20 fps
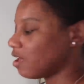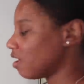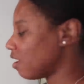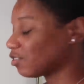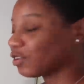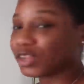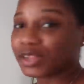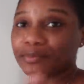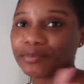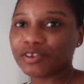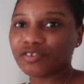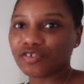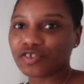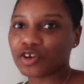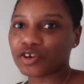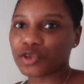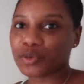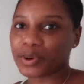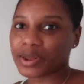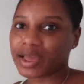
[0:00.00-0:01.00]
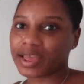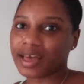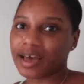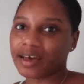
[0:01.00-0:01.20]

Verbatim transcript: So let me show you what I